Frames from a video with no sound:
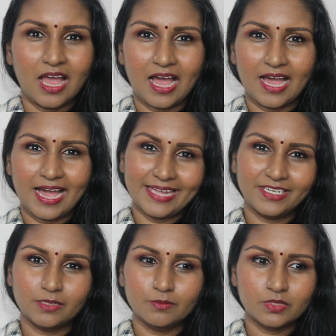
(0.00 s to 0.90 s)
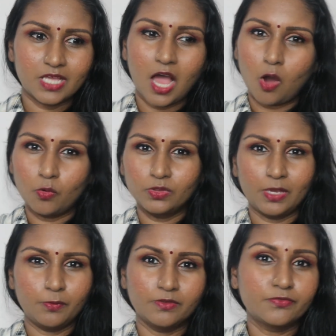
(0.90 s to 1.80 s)
uh, items how they
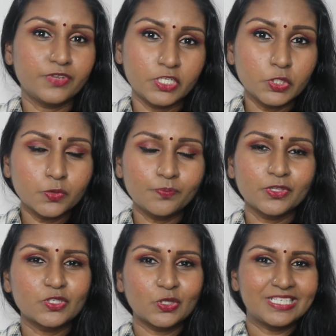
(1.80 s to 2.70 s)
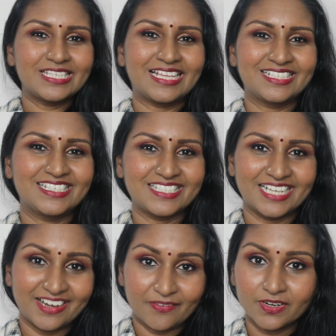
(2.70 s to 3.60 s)
will fit you so these are just a
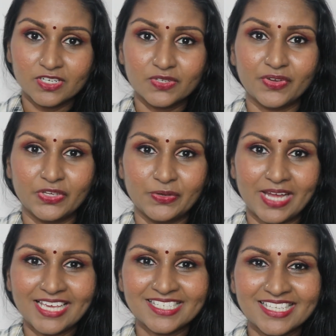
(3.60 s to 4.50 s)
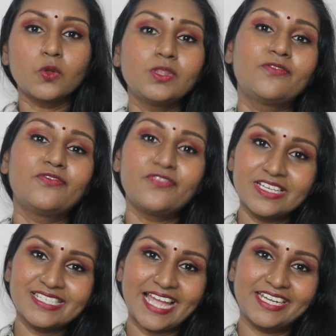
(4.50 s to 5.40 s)
reference for you guys so the
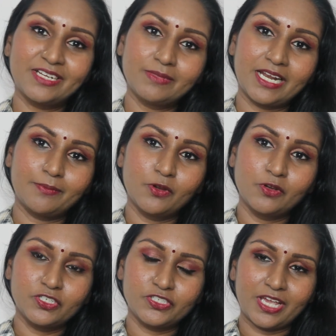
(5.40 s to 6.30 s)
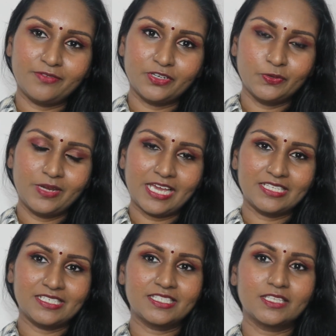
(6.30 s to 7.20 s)
first item that I'm going to share with you guys
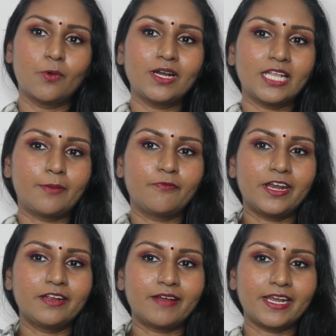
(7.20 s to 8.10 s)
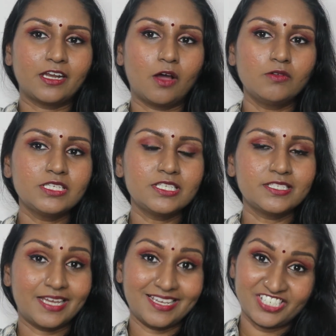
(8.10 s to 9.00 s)
is the one that I'm wearing right now this is
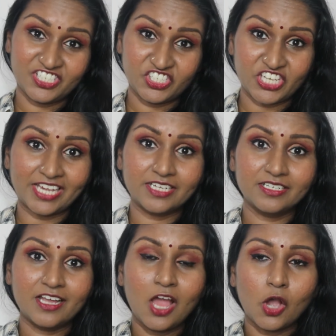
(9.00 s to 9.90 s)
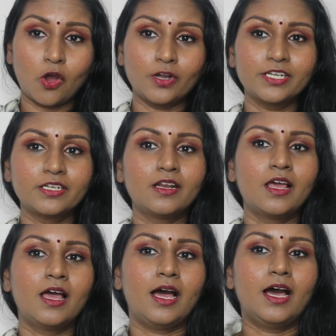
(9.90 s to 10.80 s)
a checkered cotton
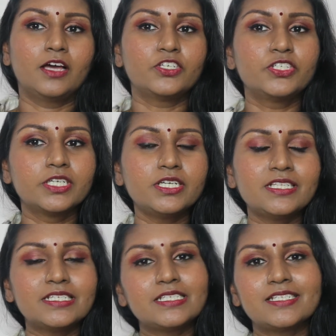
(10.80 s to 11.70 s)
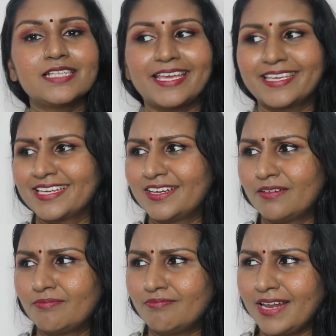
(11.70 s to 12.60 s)
uh, shirt this is like a, uh,
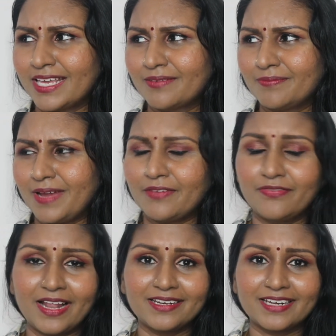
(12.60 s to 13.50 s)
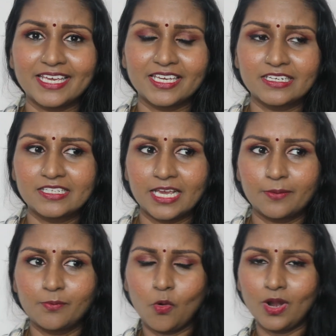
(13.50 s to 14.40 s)
like I felt like it's like
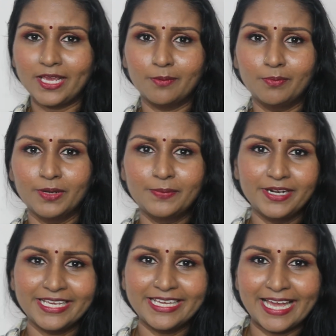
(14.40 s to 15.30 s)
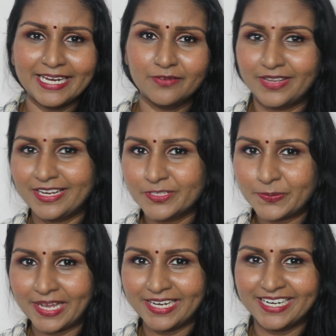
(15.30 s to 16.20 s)
more like a Burberry kind of
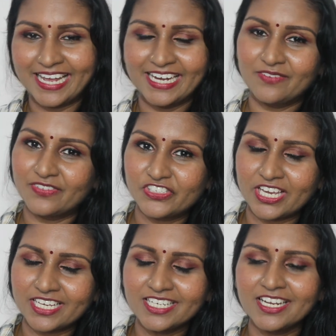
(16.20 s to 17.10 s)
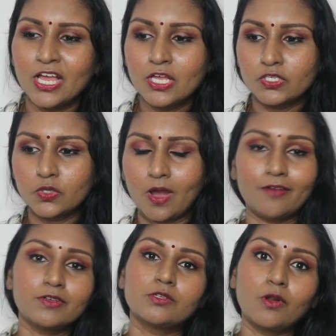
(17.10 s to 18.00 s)
inspired kind of a checkered so I
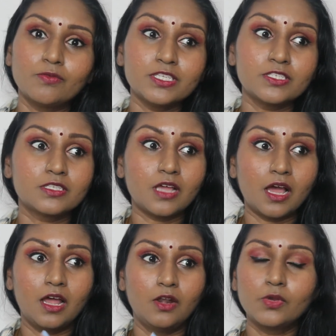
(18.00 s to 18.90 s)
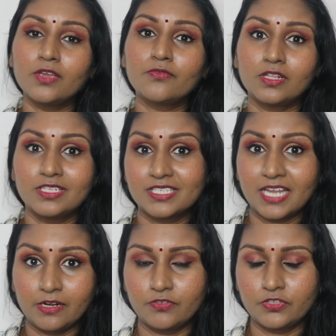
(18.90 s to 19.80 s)
was always uh, looking for this
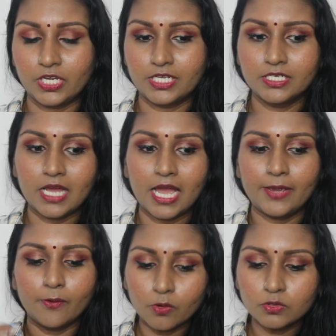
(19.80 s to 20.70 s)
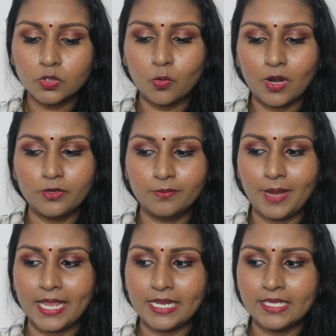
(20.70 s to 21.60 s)
kind of checkered I also want to buy